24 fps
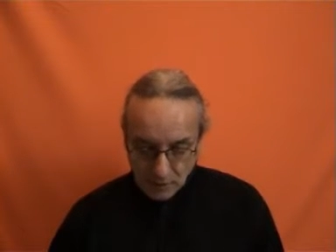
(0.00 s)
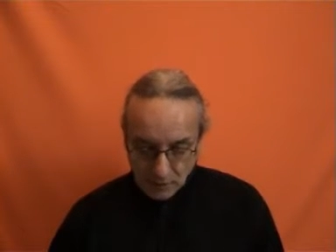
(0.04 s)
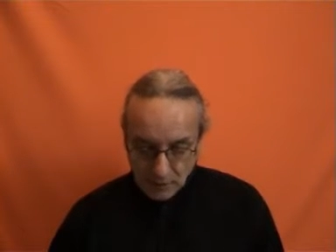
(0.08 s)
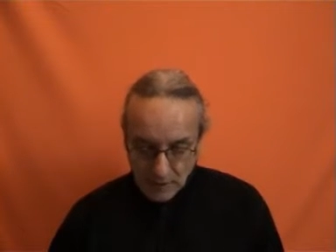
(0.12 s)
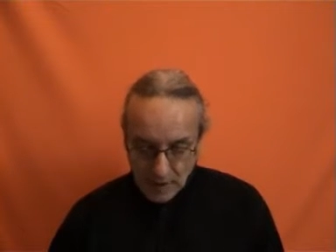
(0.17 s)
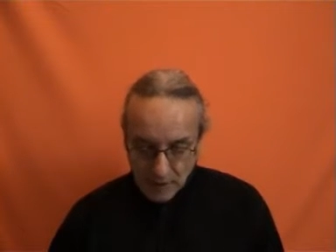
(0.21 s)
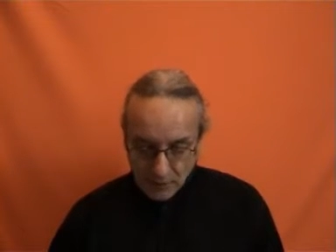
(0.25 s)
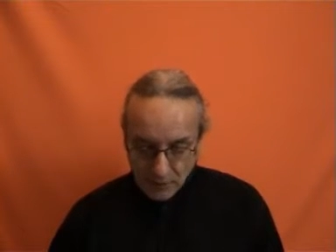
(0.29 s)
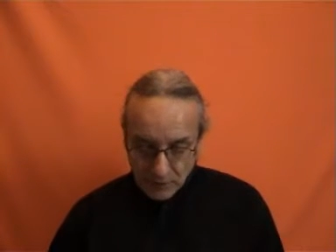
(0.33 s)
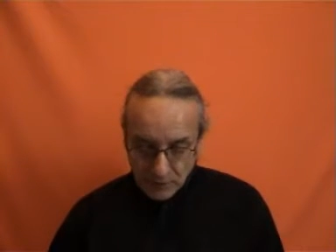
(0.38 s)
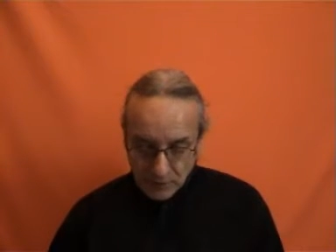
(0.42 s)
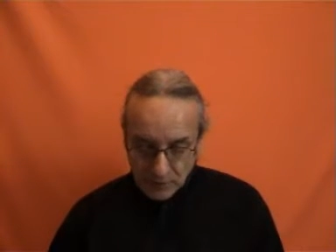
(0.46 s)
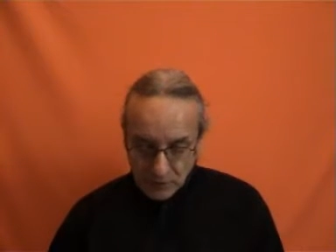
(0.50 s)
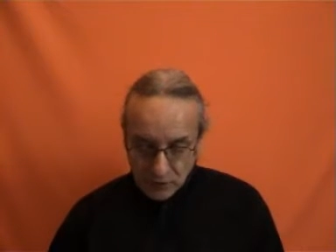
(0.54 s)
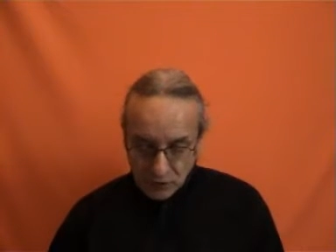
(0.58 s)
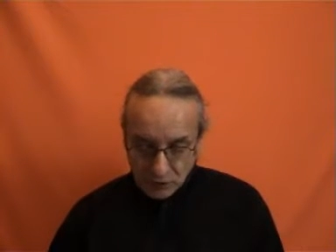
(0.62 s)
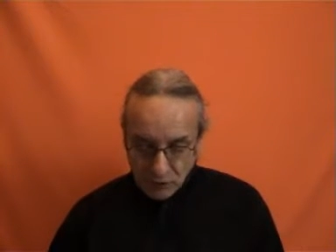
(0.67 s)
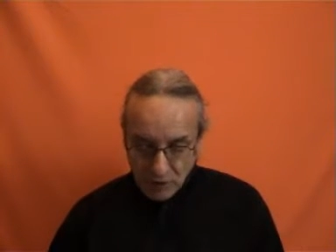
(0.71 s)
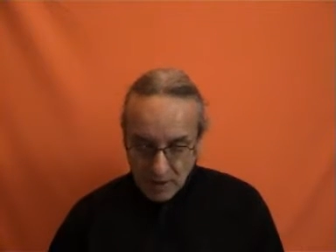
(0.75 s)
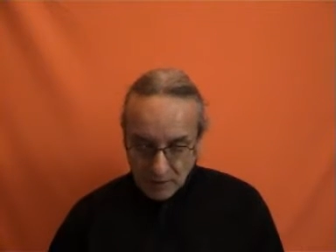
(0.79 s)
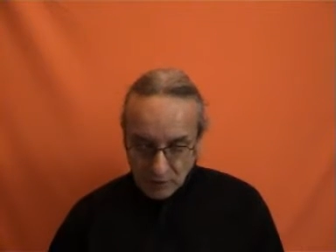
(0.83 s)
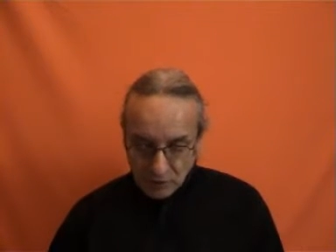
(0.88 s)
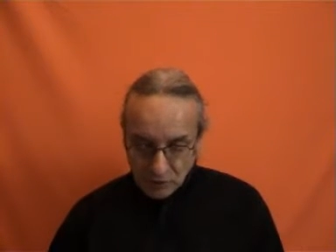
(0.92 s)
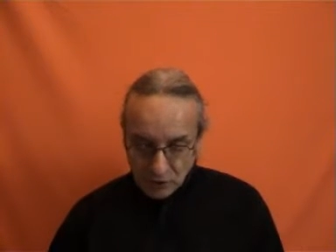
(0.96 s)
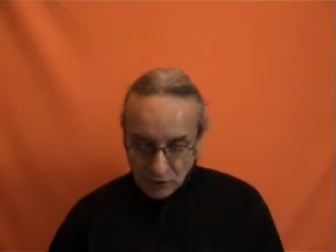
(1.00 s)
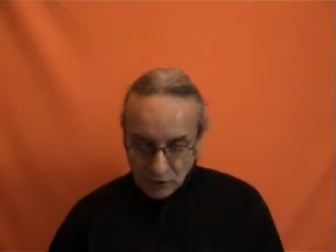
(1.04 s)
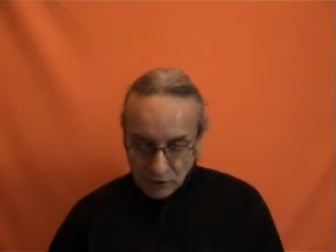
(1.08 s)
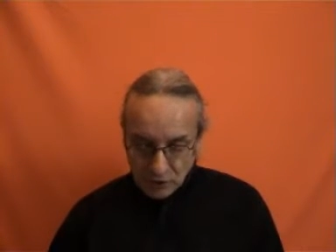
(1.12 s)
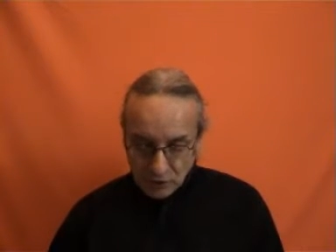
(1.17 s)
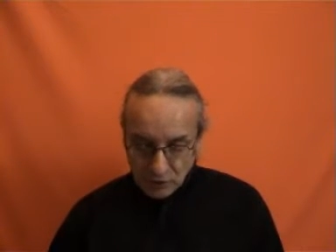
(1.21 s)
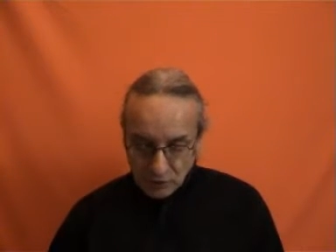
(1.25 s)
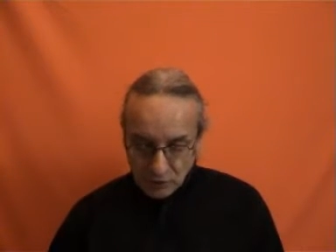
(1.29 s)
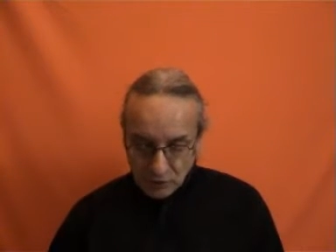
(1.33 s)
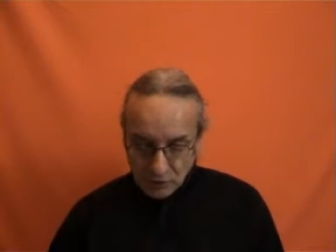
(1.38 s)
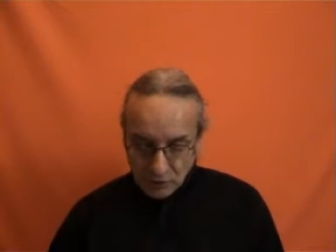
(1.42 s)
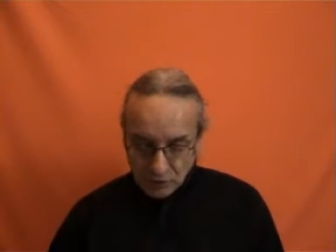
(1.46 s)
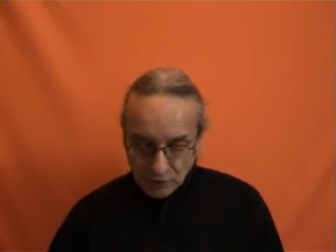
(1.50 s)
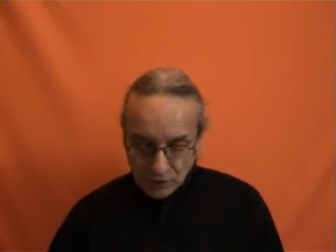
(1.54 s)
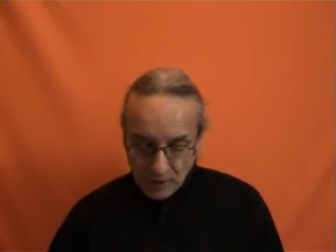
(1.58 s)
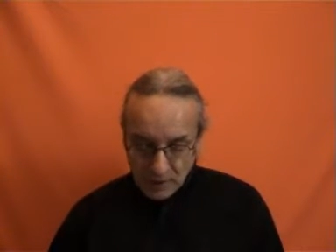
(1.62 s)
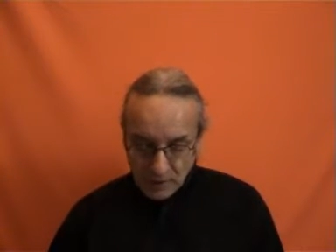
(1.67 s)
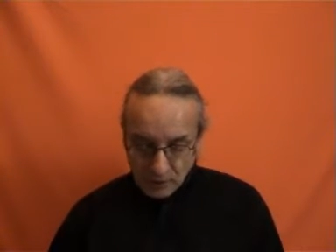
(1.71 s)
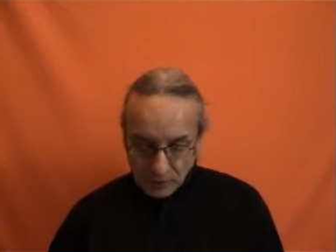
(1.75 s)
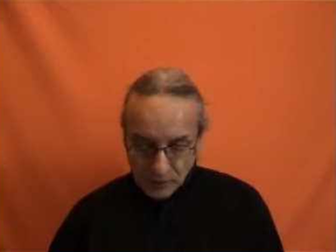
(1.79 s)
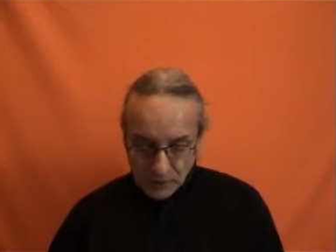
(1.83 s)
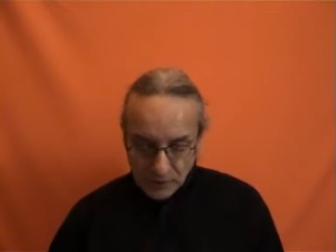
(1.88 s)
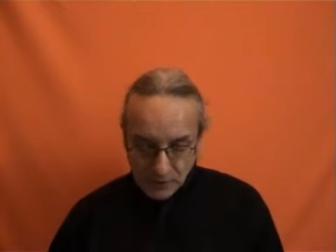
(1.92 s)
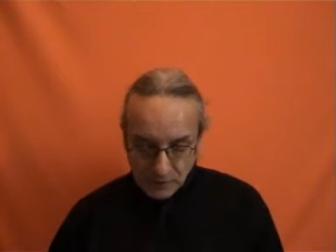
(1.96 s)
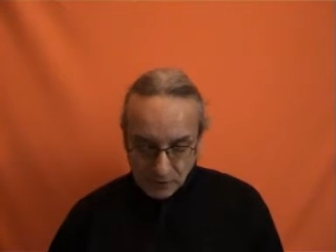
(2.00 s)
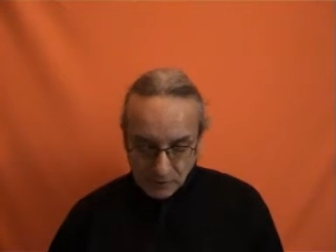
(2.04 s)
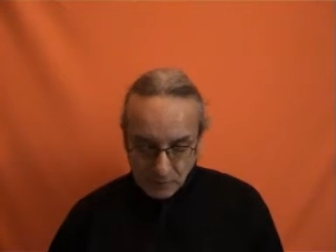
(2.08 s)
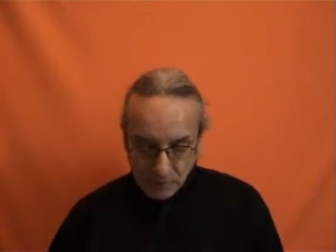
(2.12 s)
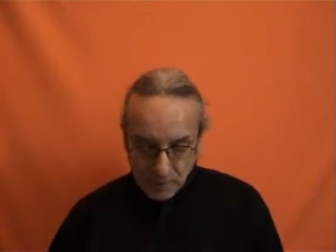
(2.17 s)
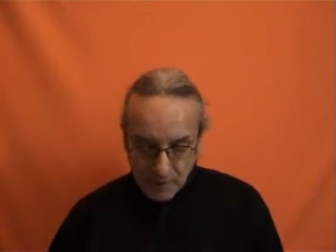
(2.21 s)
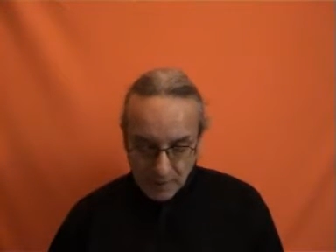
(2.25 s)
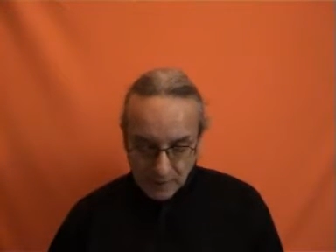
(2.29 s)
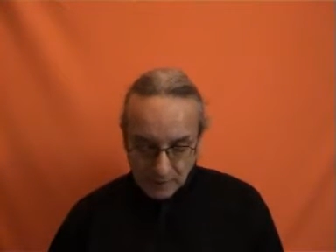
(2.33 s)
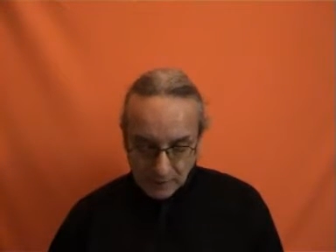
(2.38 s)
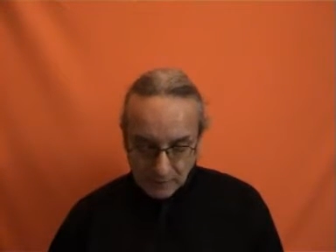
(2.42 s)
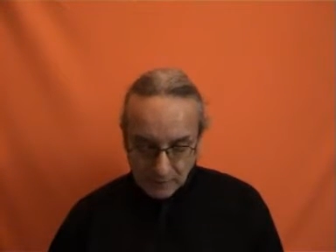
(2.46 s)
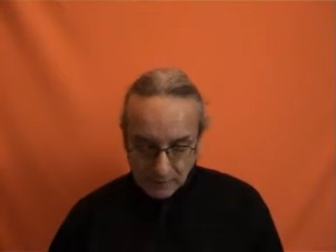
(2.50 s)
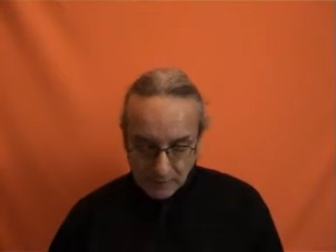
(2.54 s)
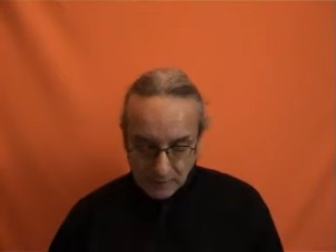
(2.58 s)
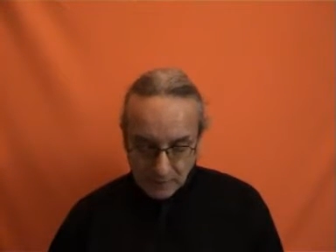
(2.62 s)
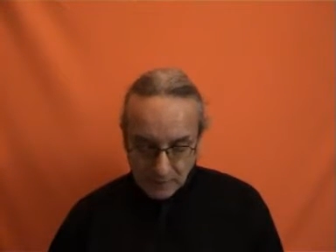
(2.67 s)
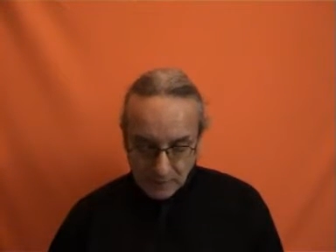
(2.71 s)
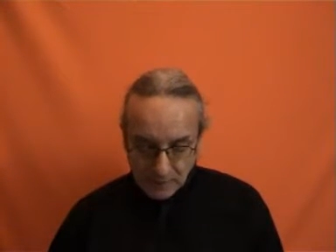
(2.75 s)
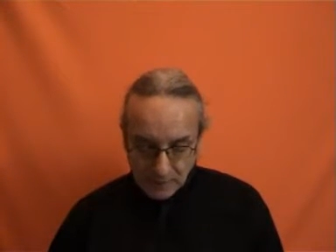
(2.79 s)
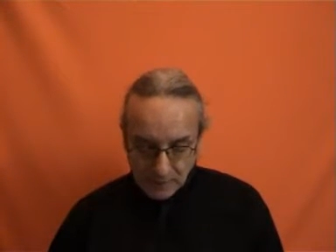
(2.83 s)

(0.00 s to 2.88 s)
neither distraction nor dullness of mind,